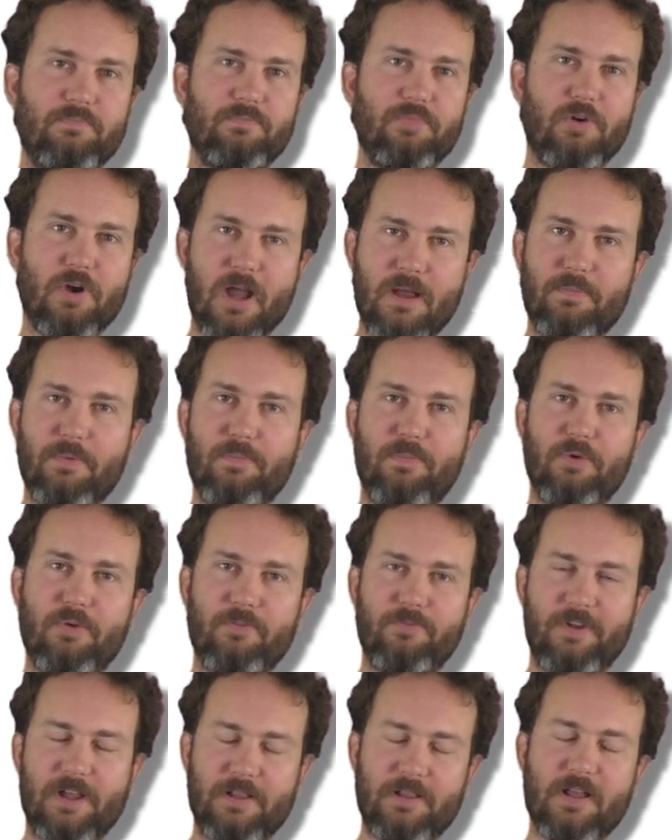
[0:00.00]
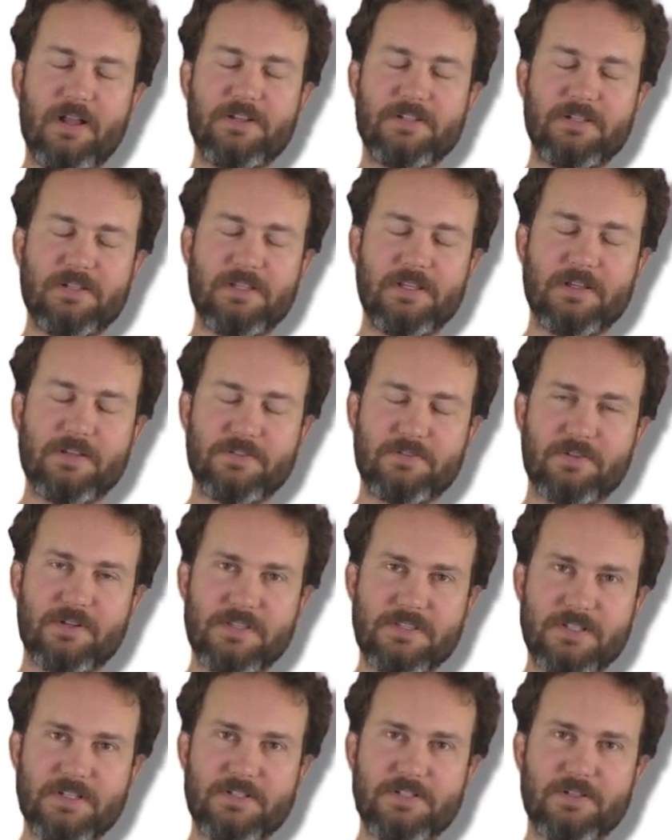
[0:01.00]
probable phylogeny and
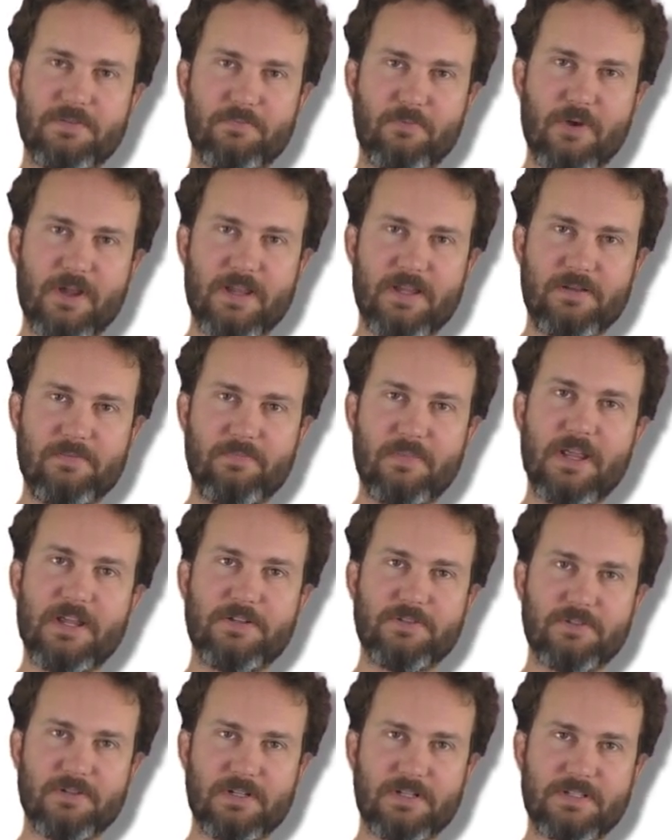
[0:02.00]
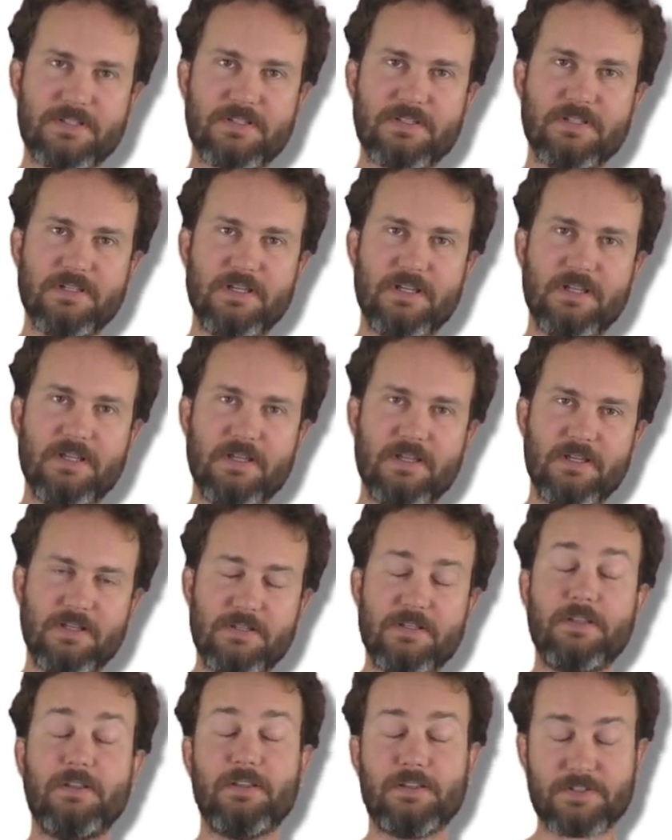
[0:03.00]
transition rate matrix
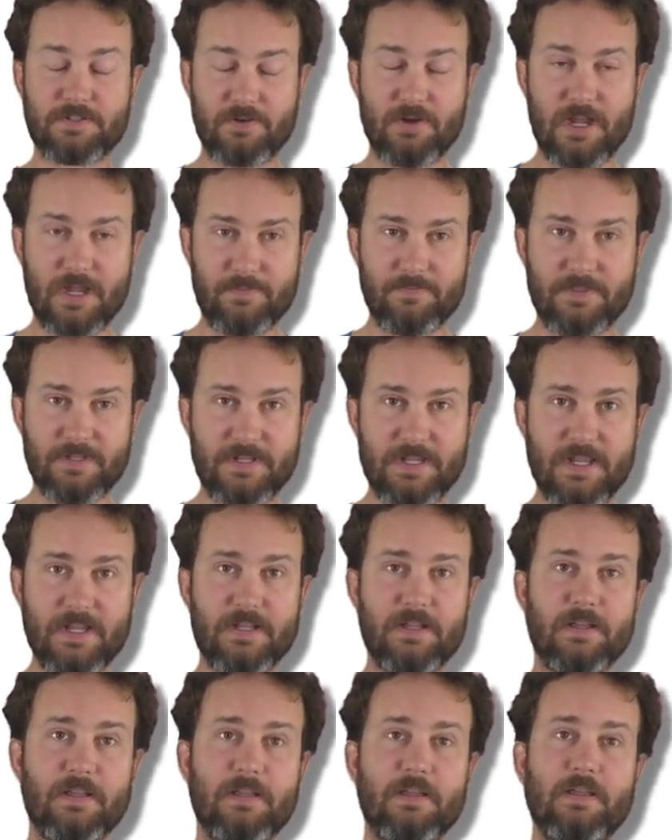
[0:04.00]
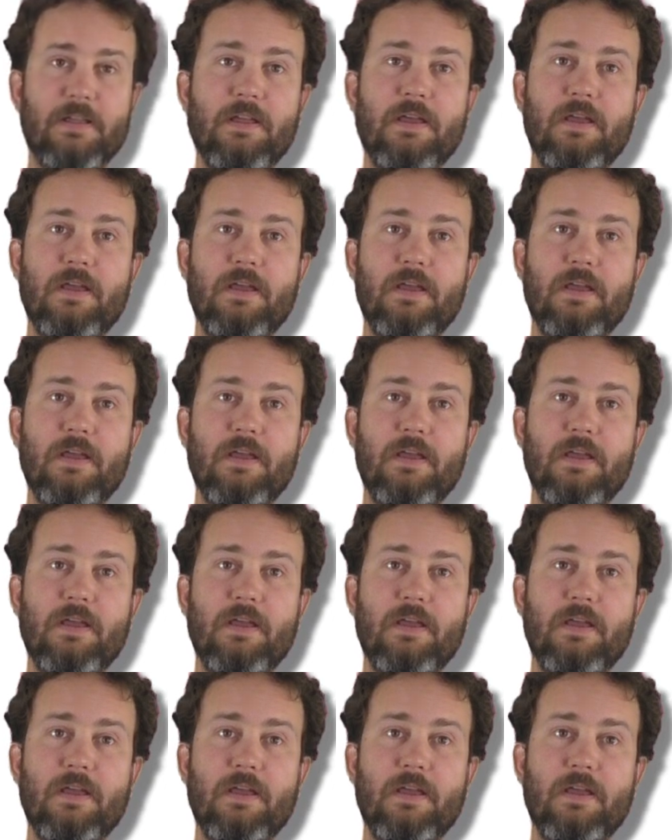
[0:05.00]
to describe the data,